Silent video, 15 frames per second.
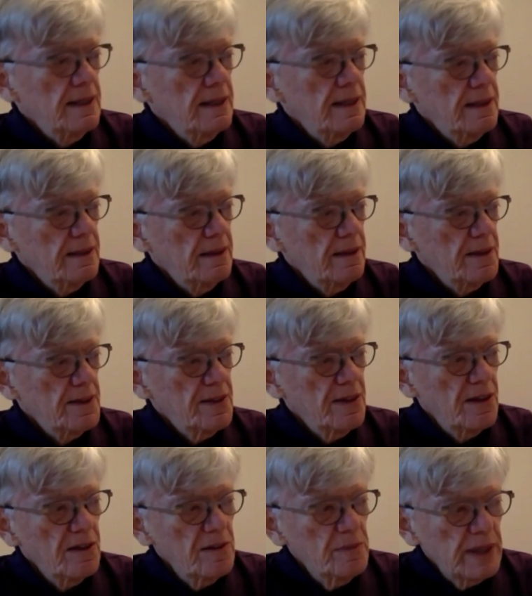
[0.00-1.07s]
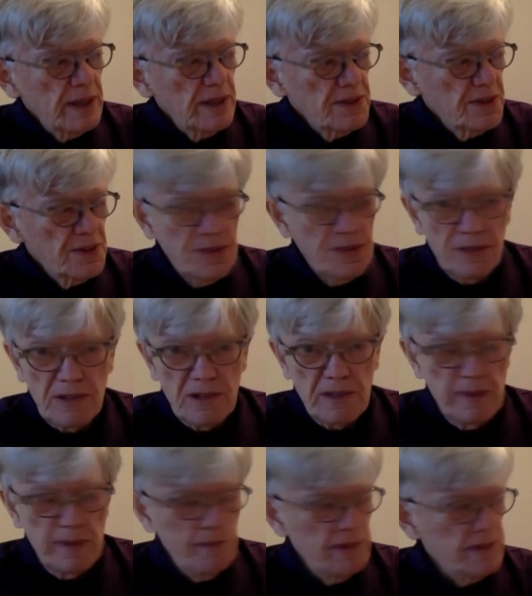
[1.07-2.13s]
Not solid because there's still going to
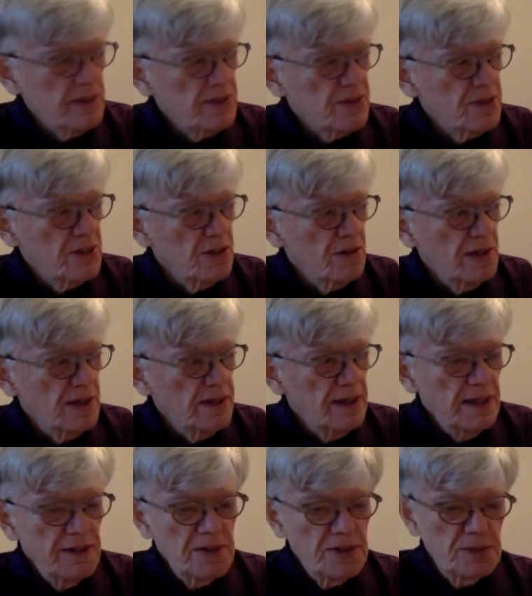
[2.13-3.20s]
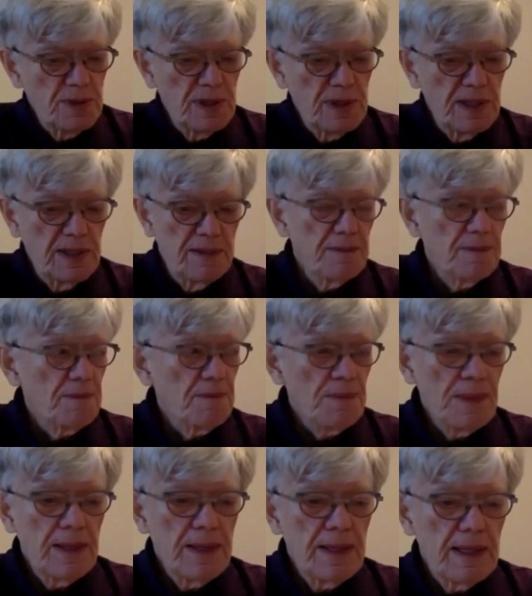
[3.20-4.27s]
be bits of snow in there as well.
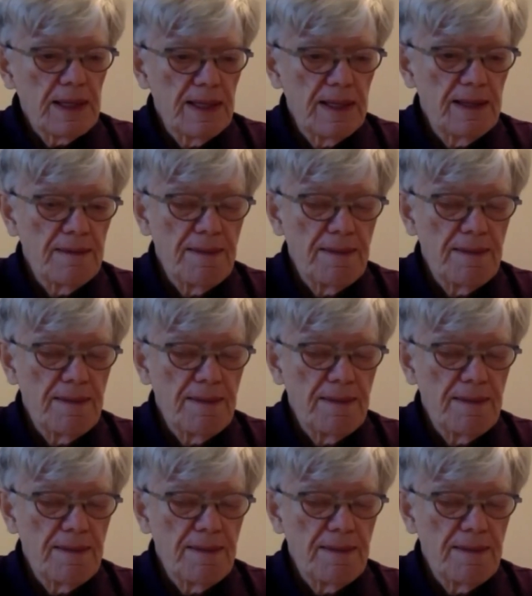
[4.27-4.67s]
And